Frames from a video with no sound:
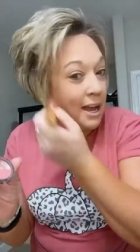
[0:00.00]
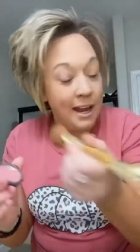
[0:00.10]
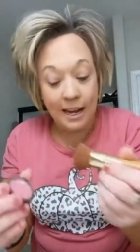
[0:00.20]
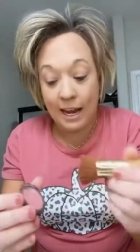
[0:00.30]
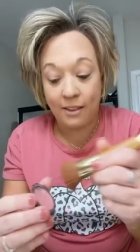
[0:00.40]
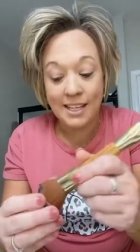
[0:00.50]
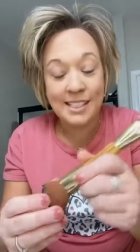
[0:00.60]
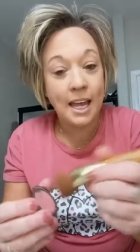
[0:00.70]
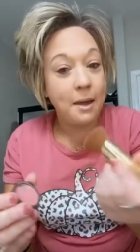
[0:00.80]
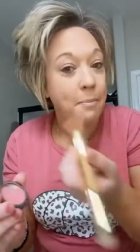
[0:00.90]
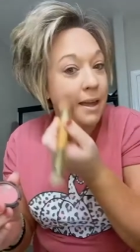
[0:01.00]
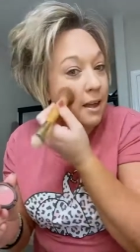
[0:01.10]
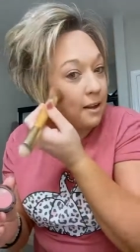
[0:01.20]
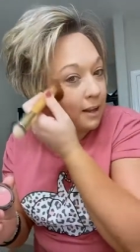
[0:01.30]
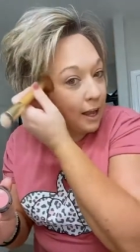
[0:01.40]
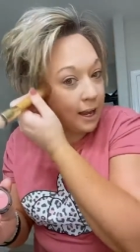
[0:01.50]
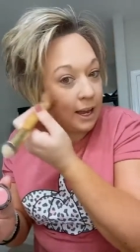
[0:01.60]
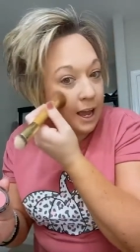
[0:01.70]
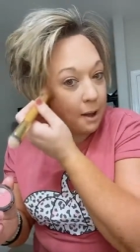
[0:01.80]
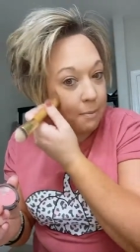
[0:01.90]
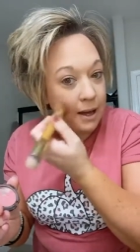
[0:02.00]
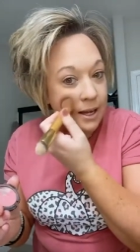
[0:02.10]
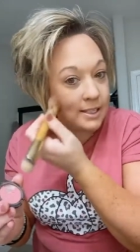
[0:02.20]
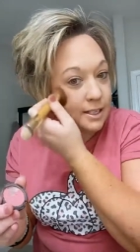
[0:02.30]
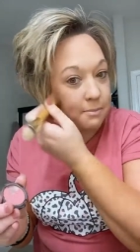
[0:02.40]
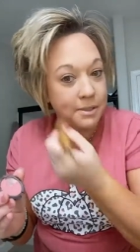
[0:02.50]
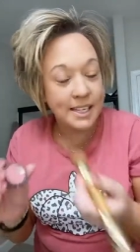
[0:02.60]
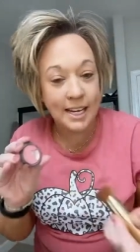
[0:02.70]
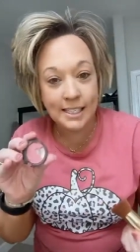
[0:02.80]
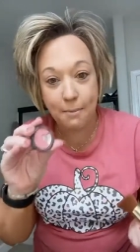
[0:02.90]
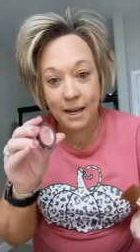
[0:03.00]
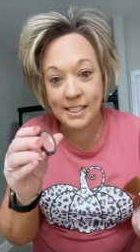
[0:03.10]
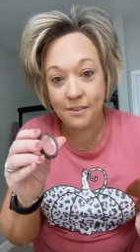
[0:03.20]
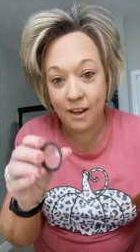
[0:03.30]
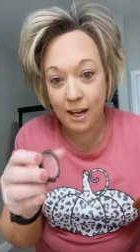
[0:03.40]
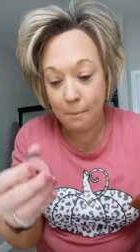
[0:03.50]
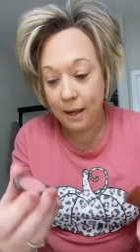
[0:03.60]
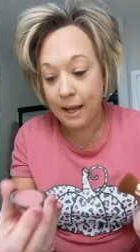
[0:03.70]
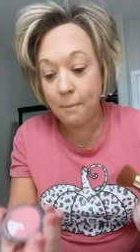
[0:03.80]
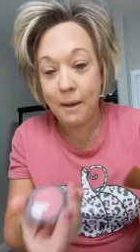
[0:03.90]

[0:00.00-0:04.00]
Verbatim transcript: Now this came in like I bought some Sassy by Savannah makeup